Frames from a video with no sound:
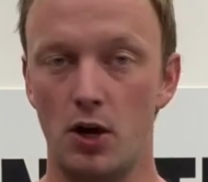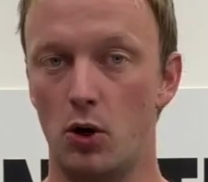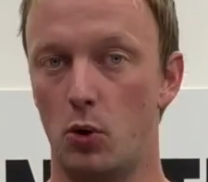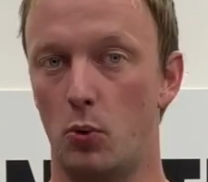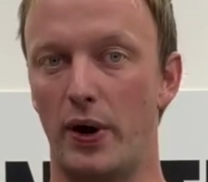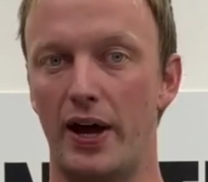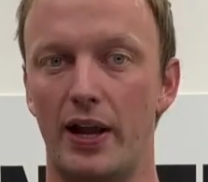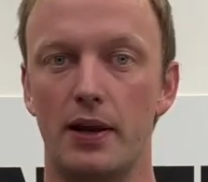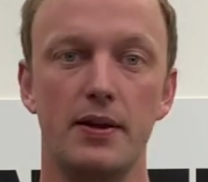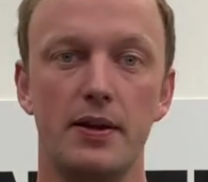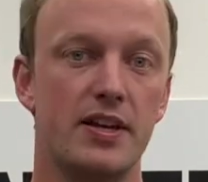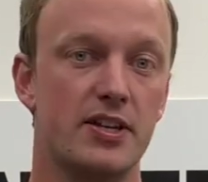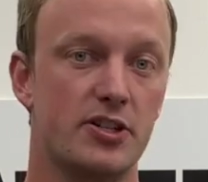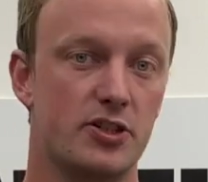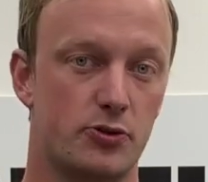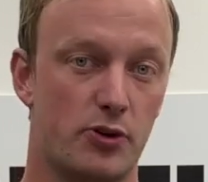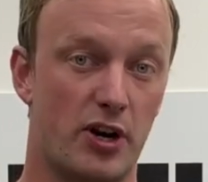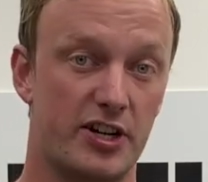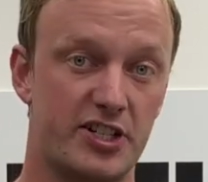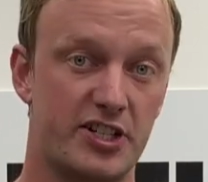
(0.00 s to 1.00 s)
Well,
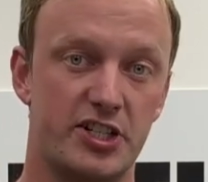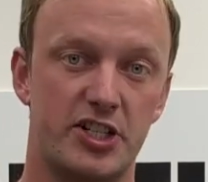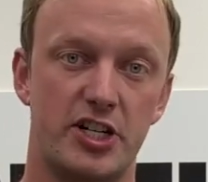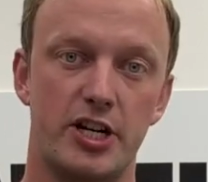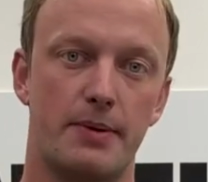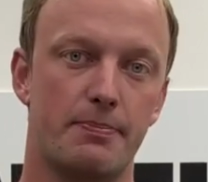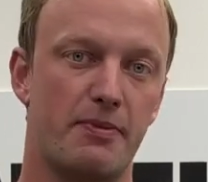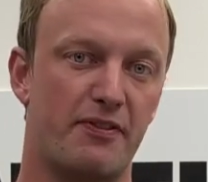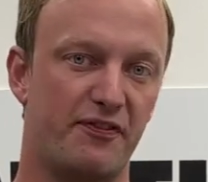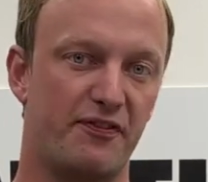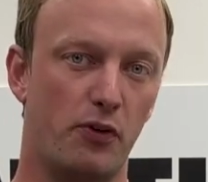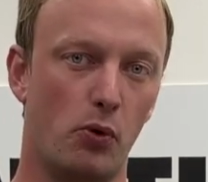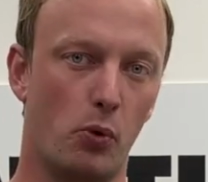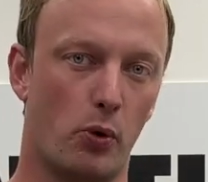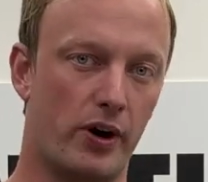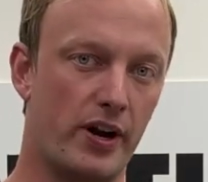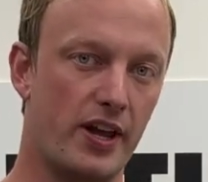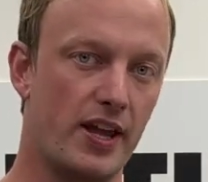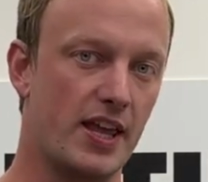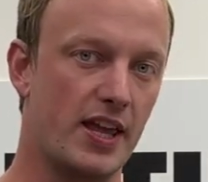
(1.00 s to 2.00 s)
strategy number
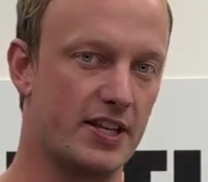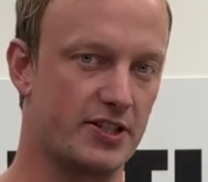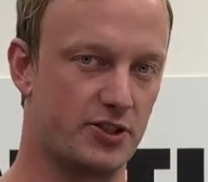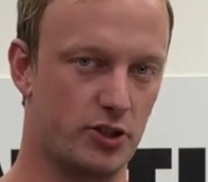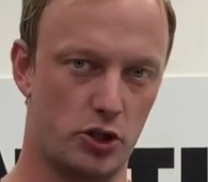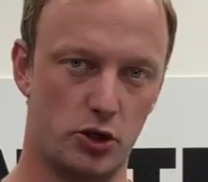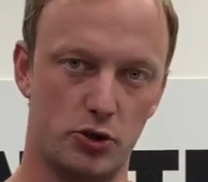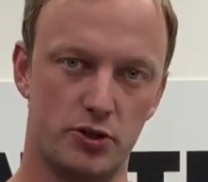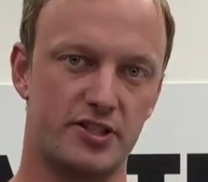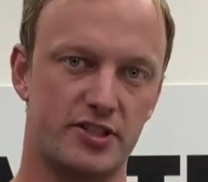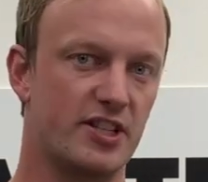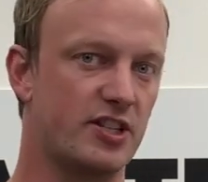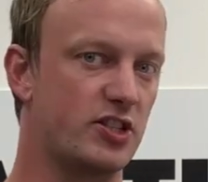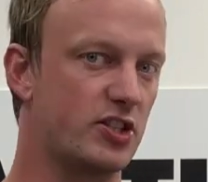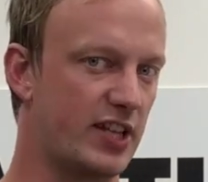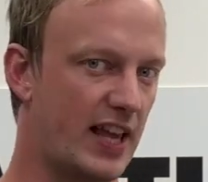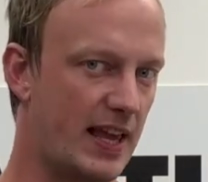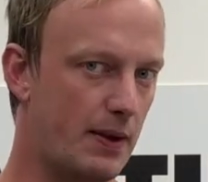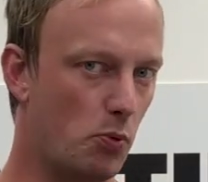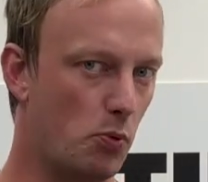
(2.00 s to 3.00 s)
4 is to use the
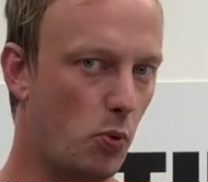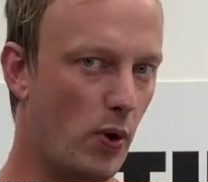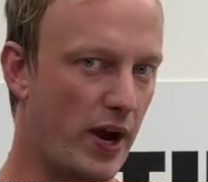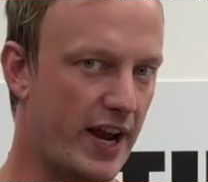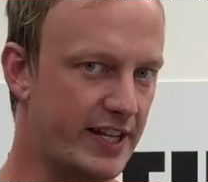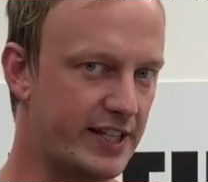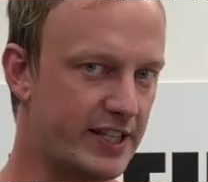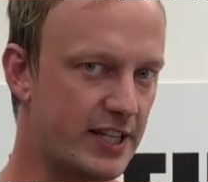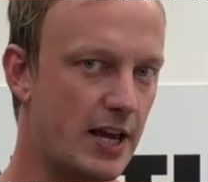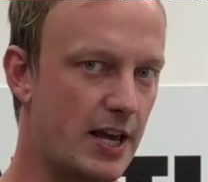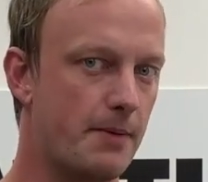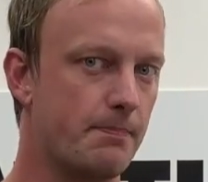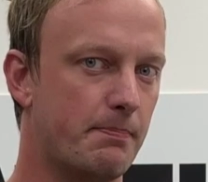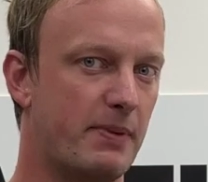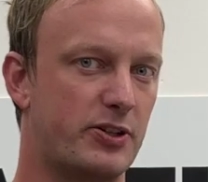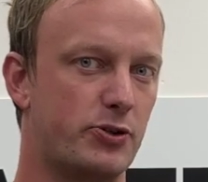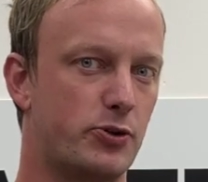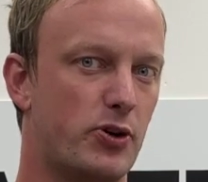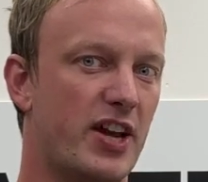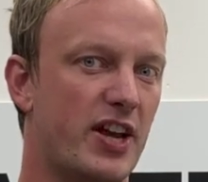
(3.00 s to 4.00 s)
same weight,
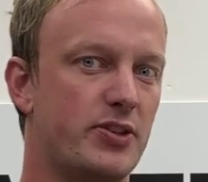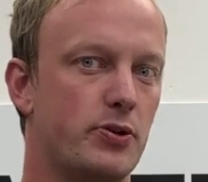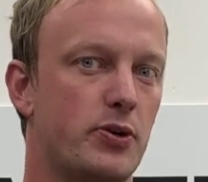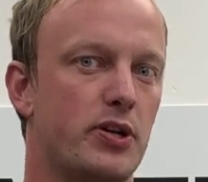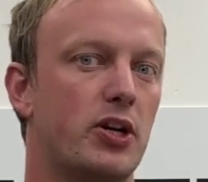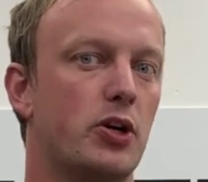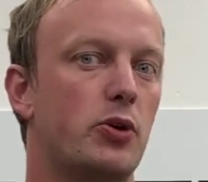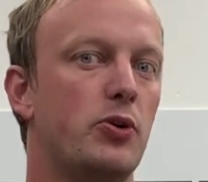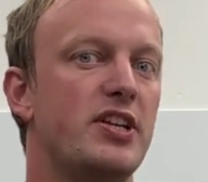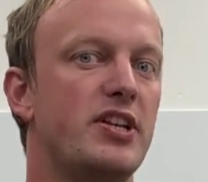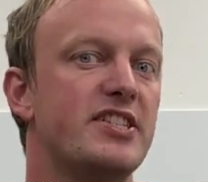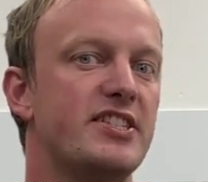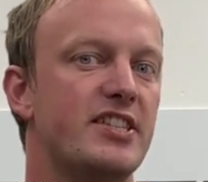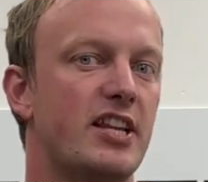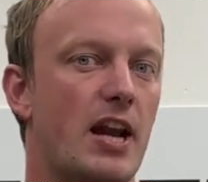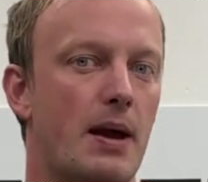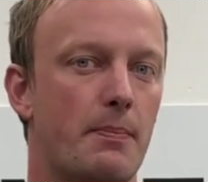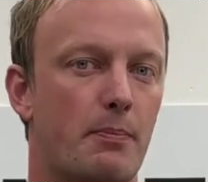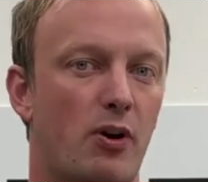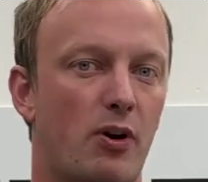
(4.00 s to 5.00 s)
but try to increase the
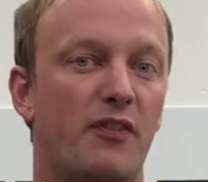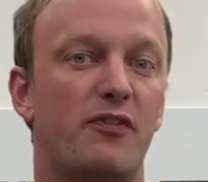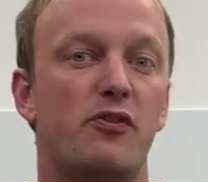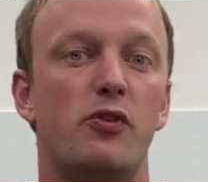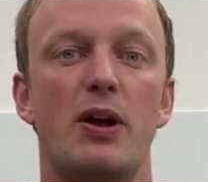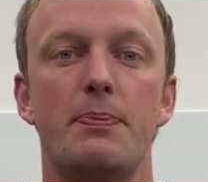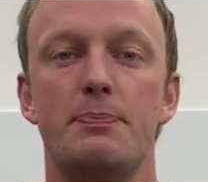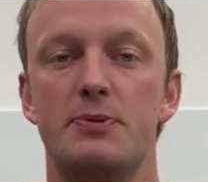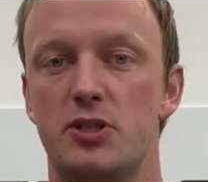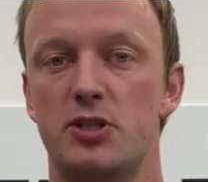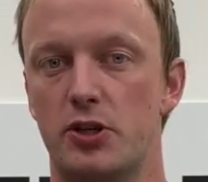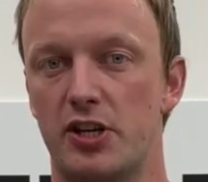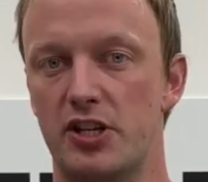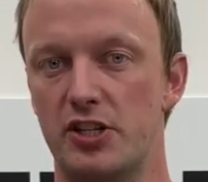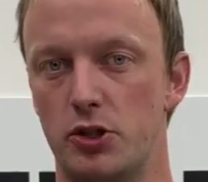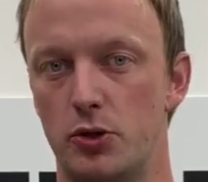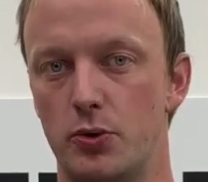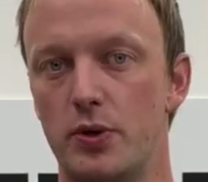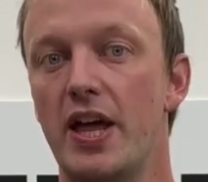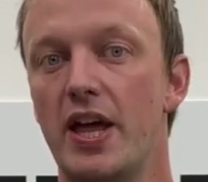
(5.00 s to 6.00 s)
number of reps you can
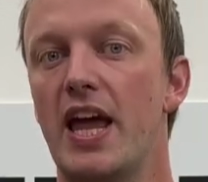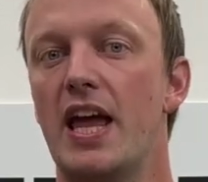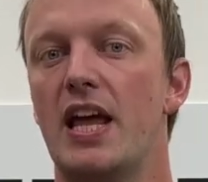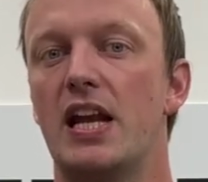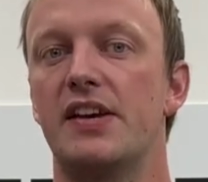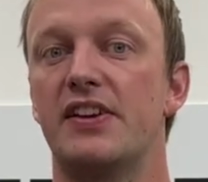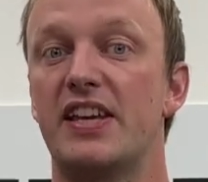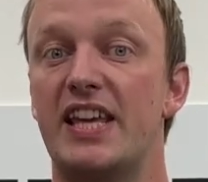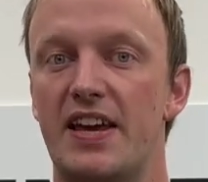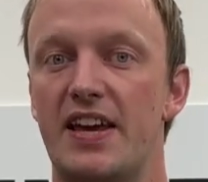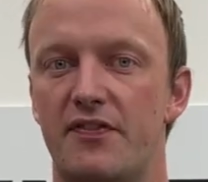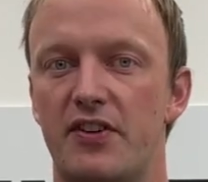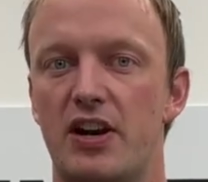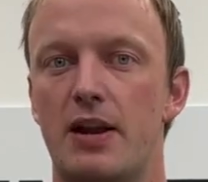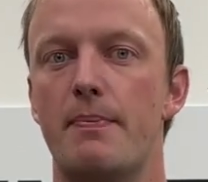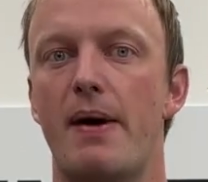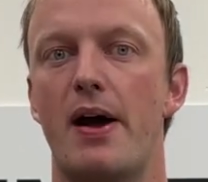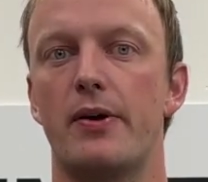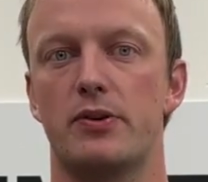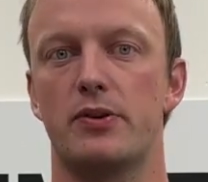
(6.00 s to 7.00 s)
do in a given
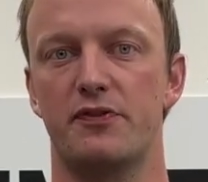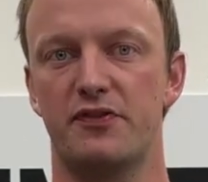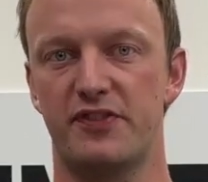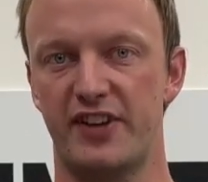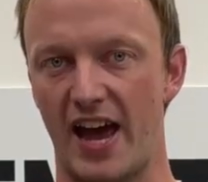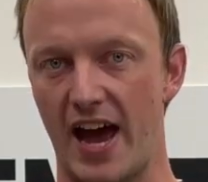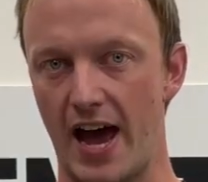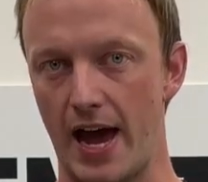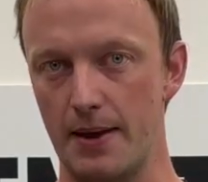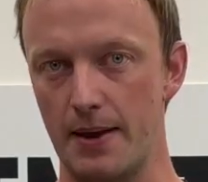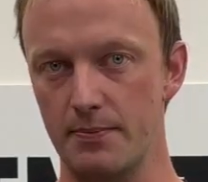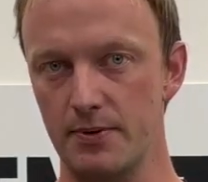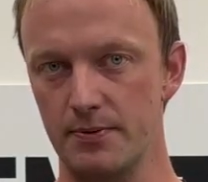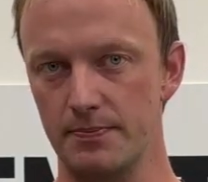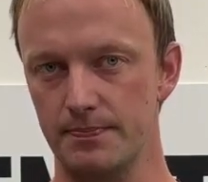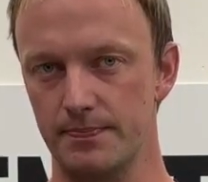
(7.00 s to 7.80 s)
amount of time.